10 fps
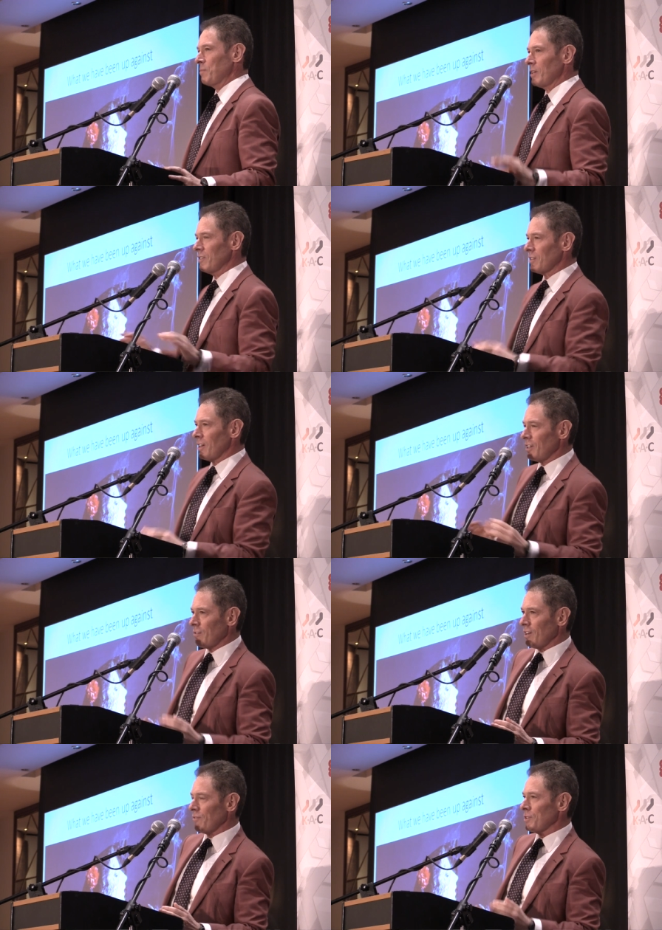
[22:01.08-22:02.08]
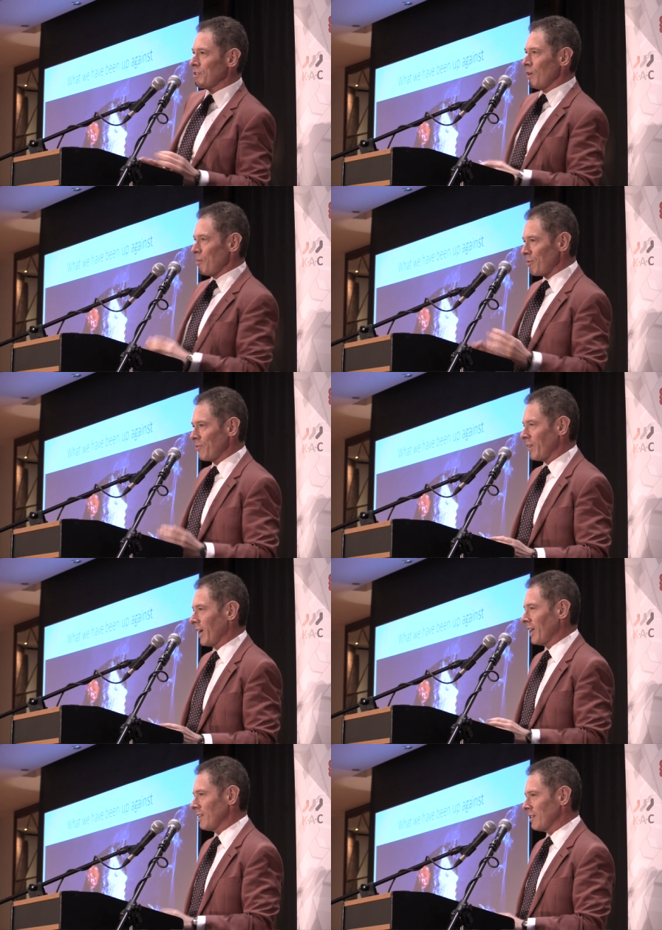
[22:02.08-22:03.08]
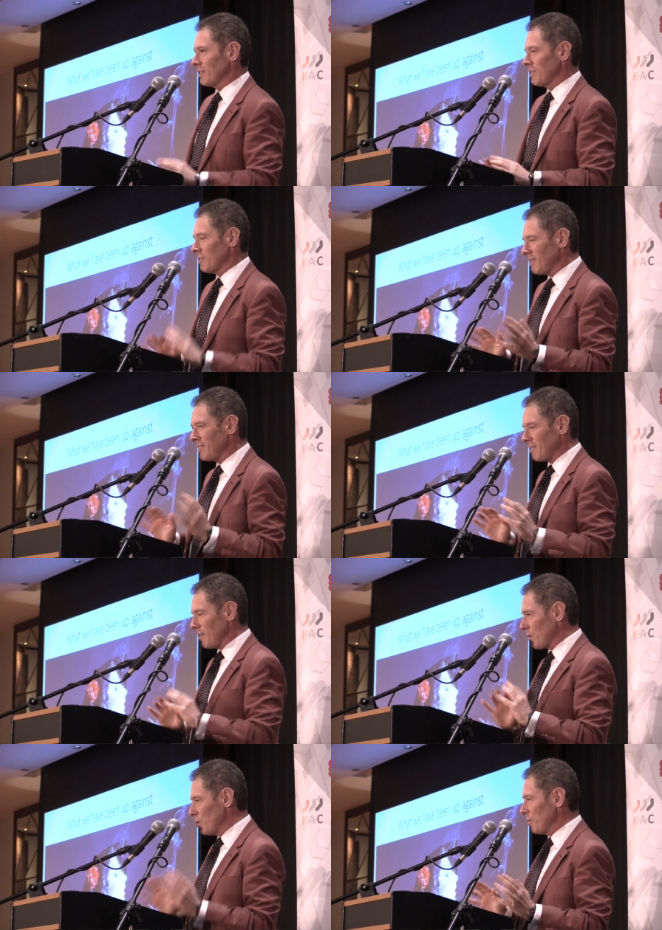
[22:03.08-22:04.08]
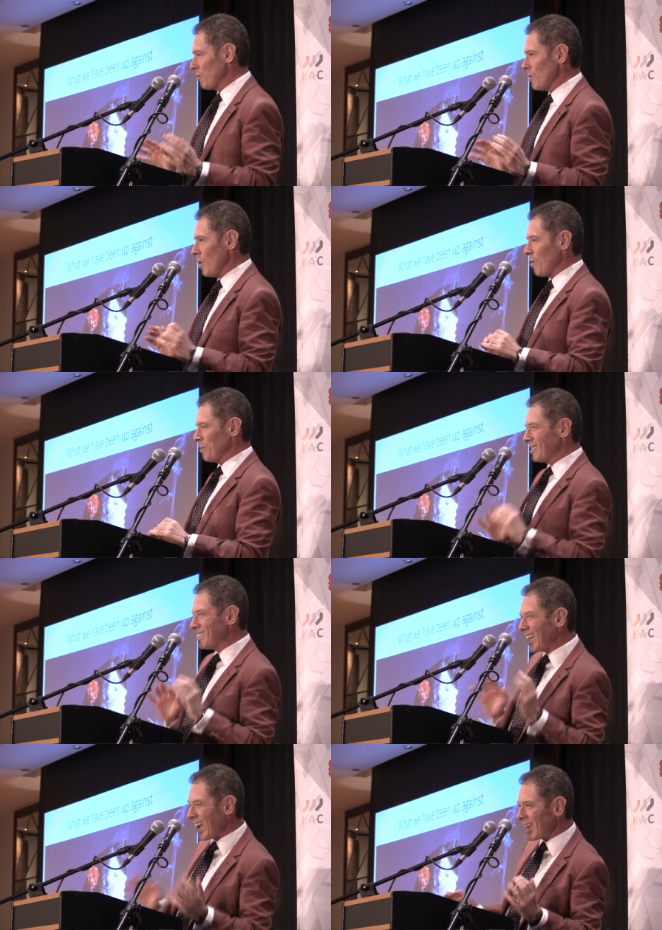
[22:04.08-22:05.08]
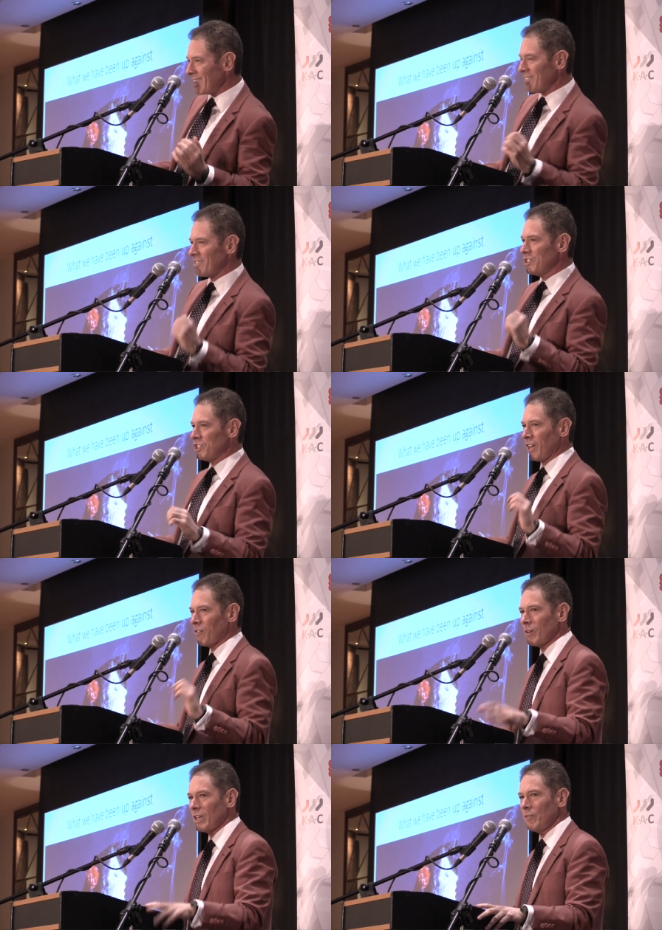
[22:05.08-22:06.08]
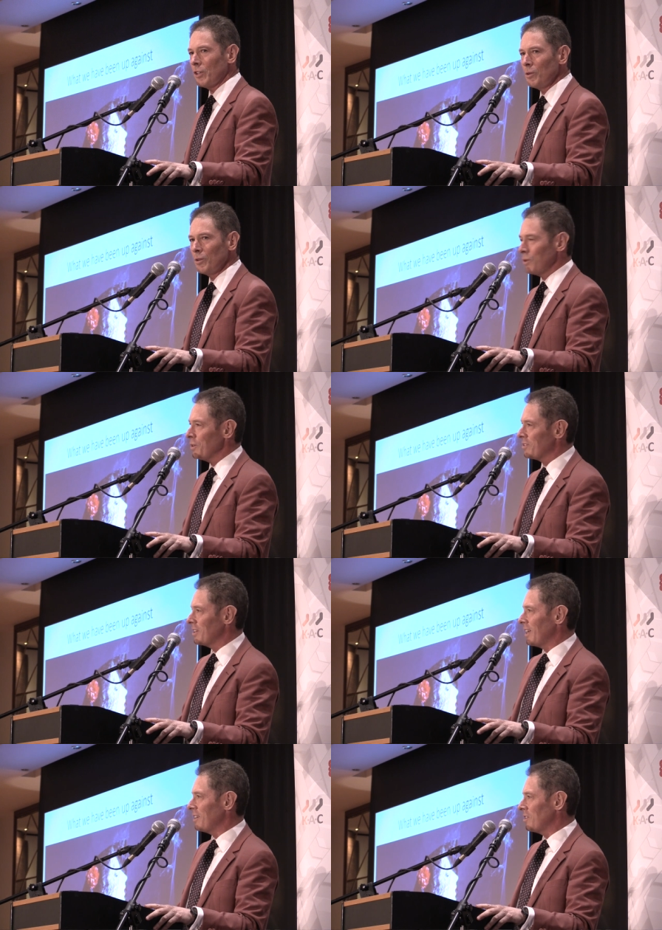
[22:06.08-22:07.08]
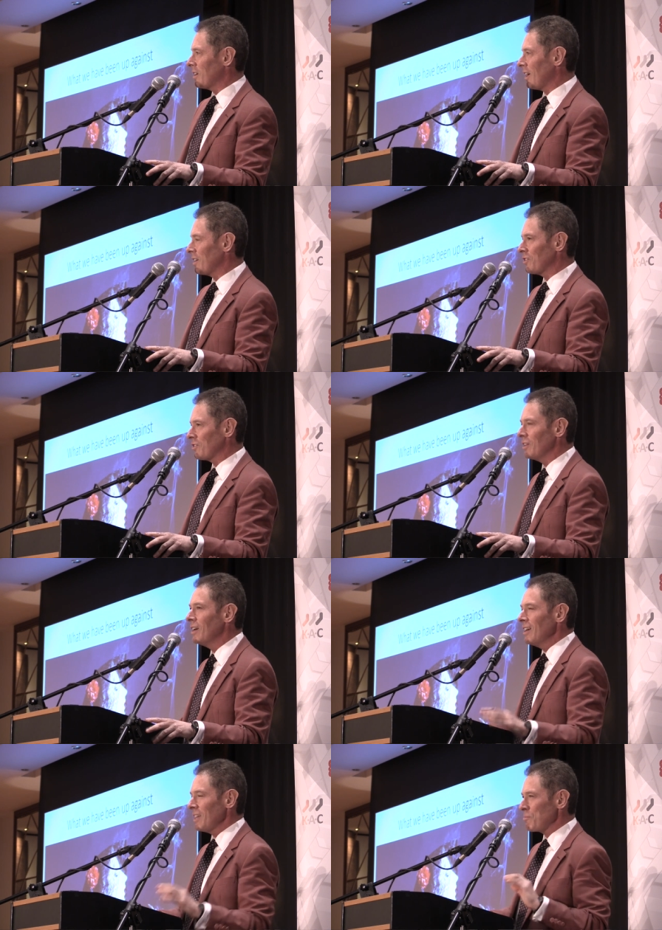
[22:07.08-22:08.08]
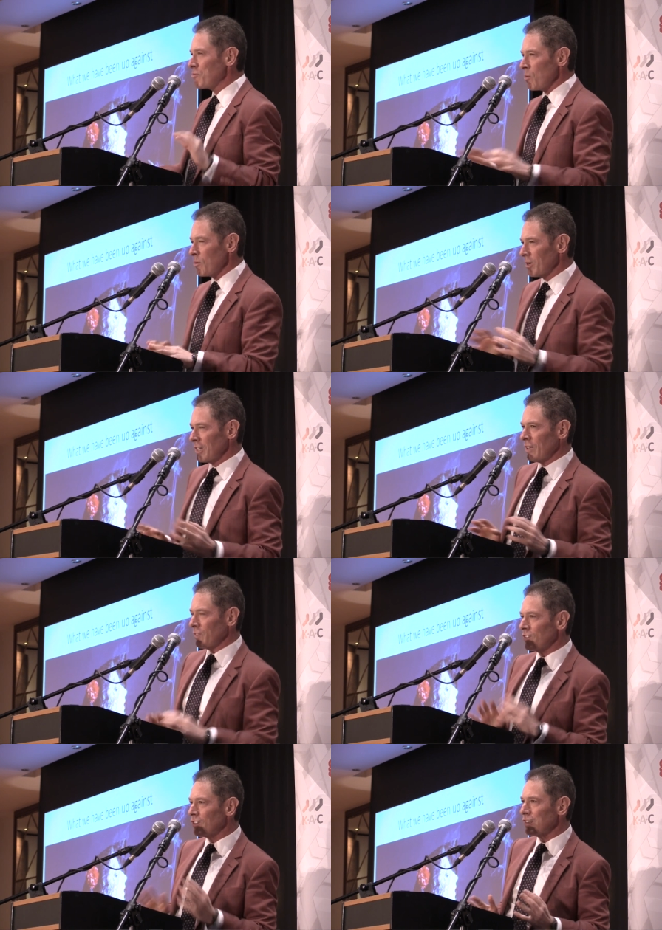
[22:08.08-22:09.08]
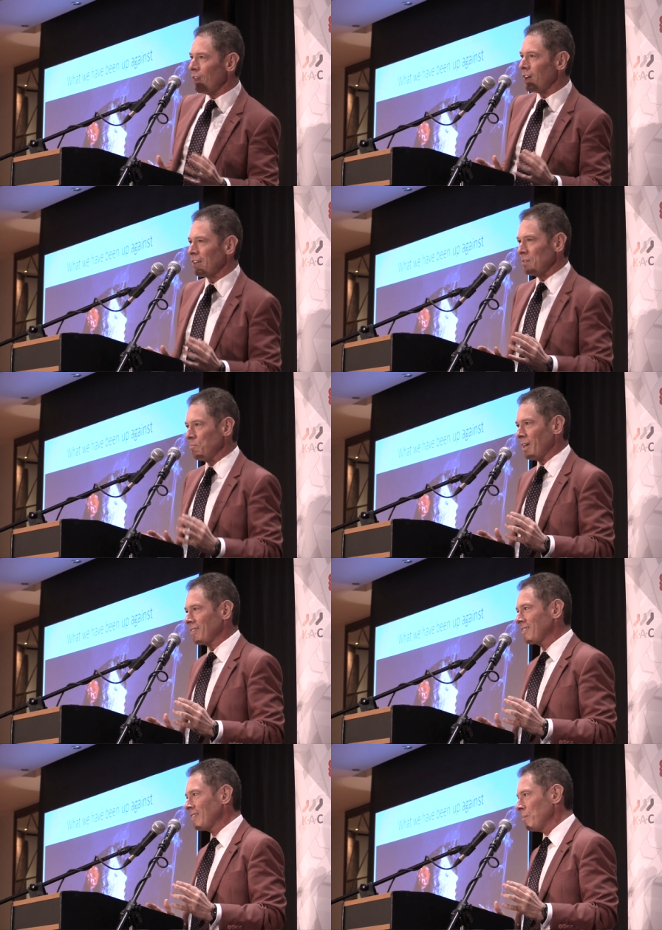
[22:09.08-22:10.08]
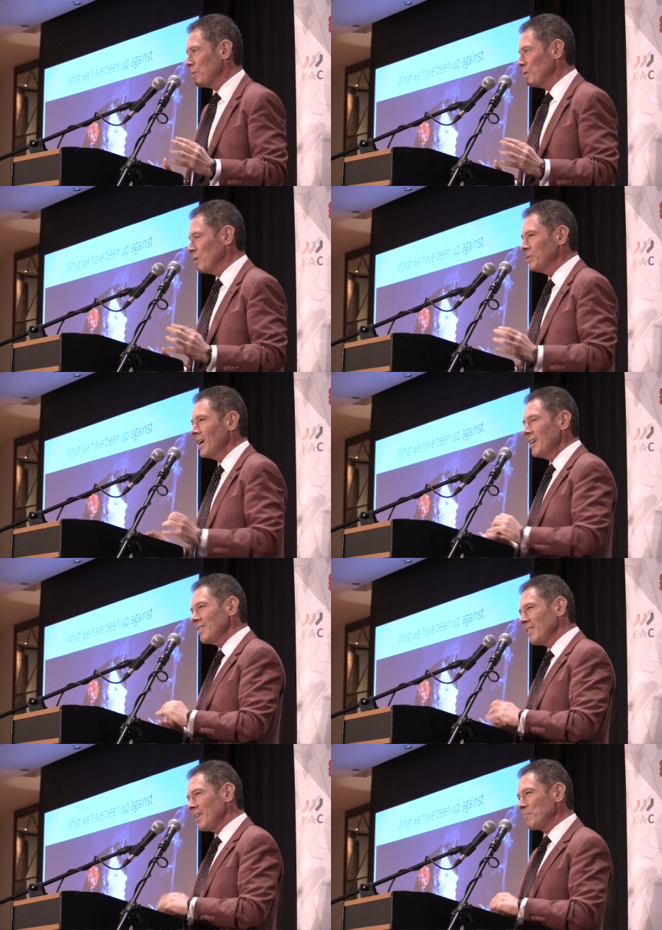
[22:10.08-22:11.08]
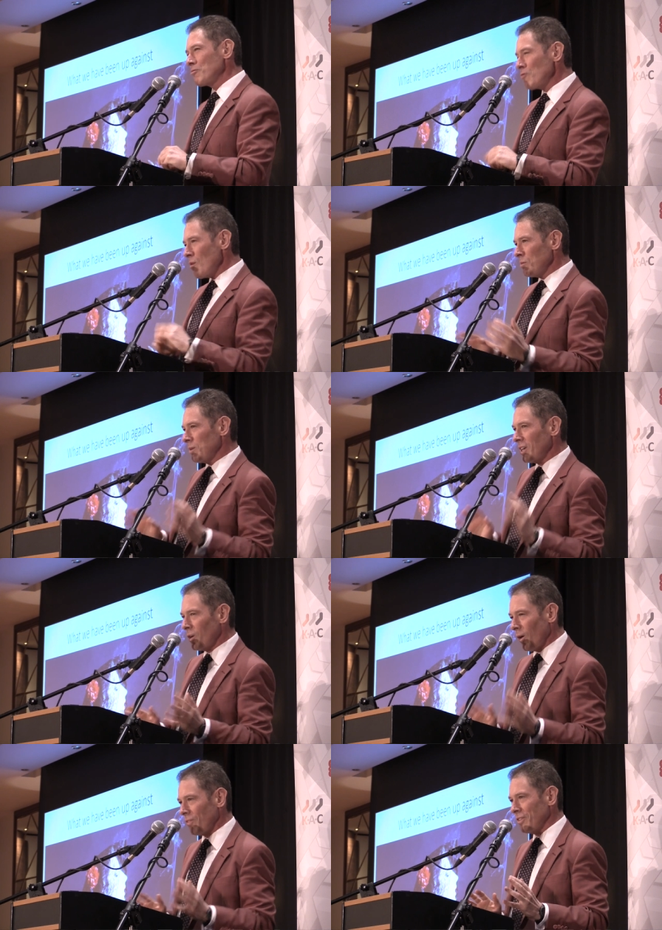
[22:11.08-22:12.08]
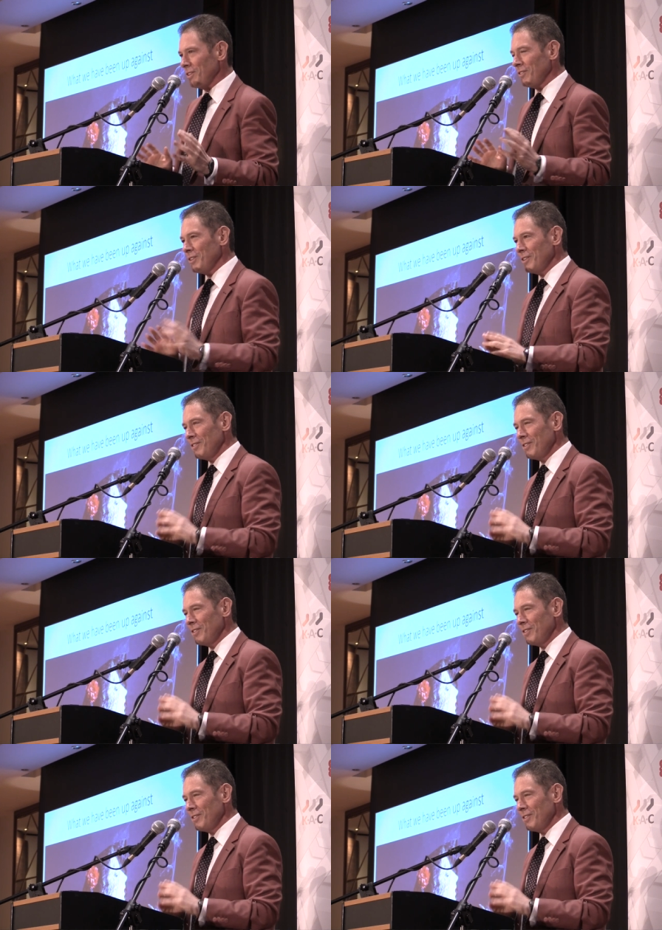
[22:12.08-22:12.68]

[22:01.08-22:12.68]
because, you know, your average opera fan, you know, just just I could be wrong, but tends to generally have a university education. They probably live in slightly better suburbs. They, probably got the, the,